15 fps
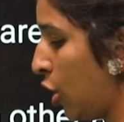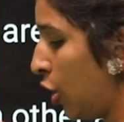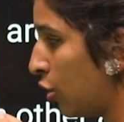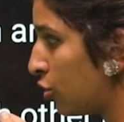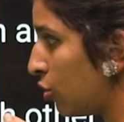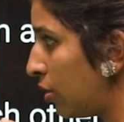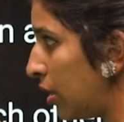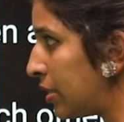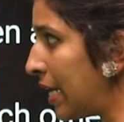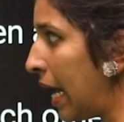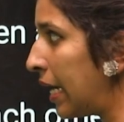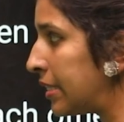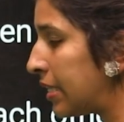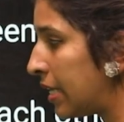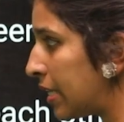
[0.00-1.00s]
So this
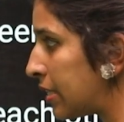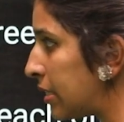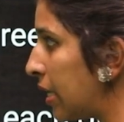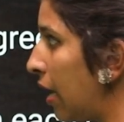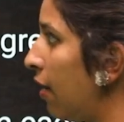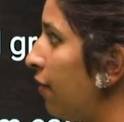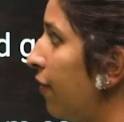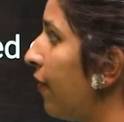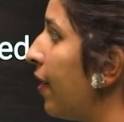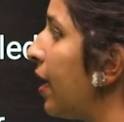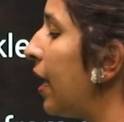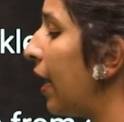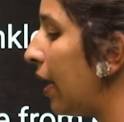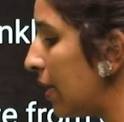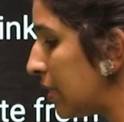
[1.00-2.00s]
answer itself
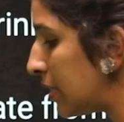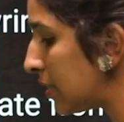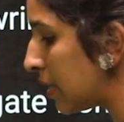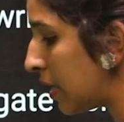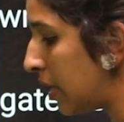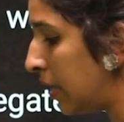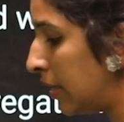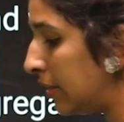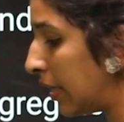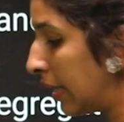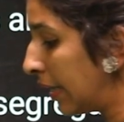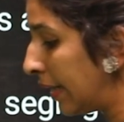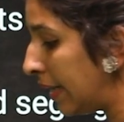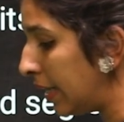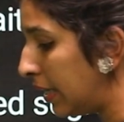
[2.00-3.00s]
is the
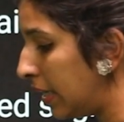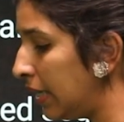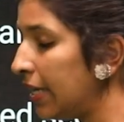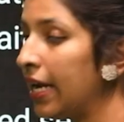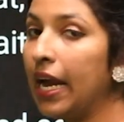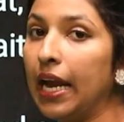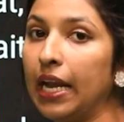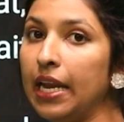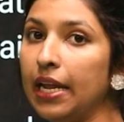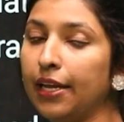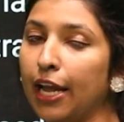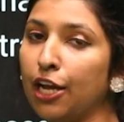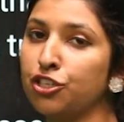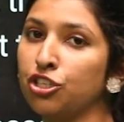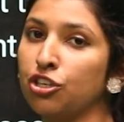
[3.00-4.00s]
clear
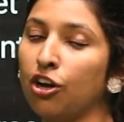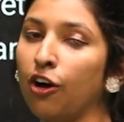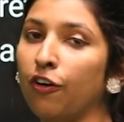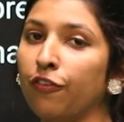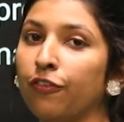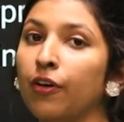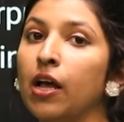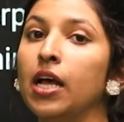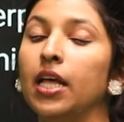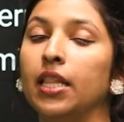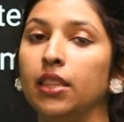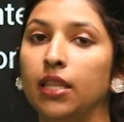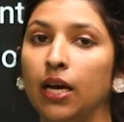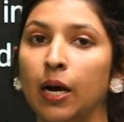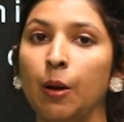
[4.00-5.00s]
indication of
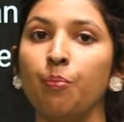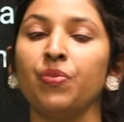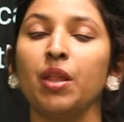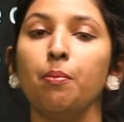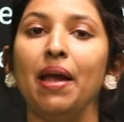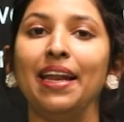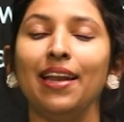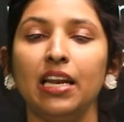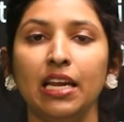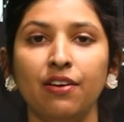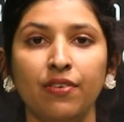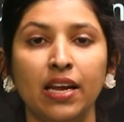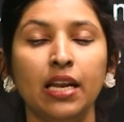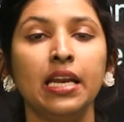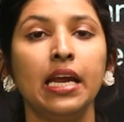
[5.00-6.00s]
the
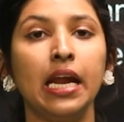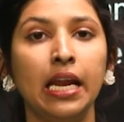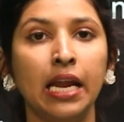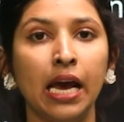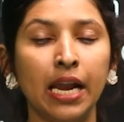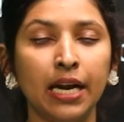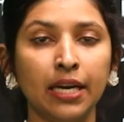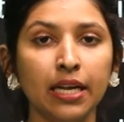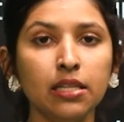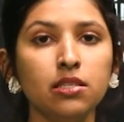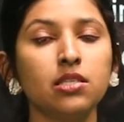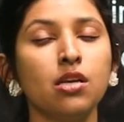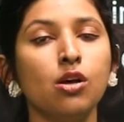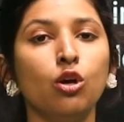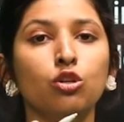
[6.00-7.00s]
Mendelian
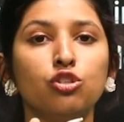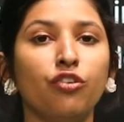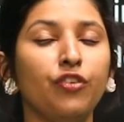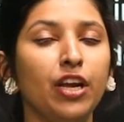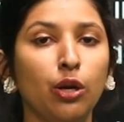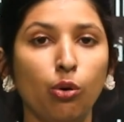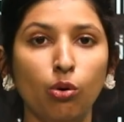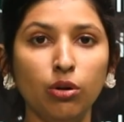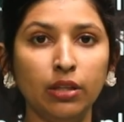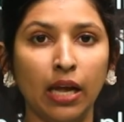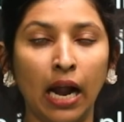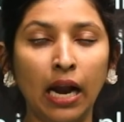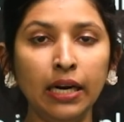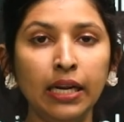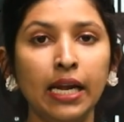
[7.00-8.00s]
inheritance. So we know
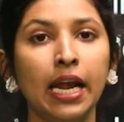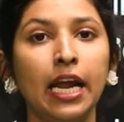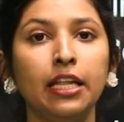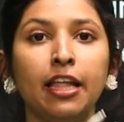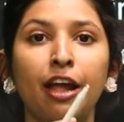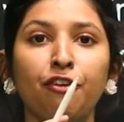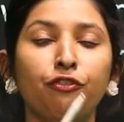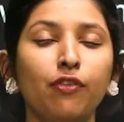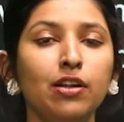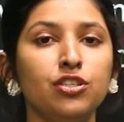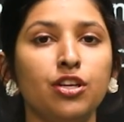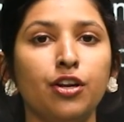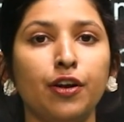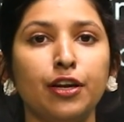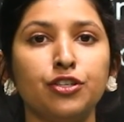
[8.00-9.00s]
that in the F1
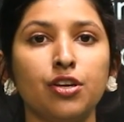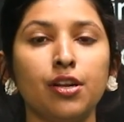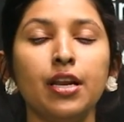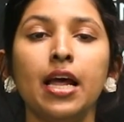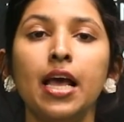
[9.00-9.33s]
generation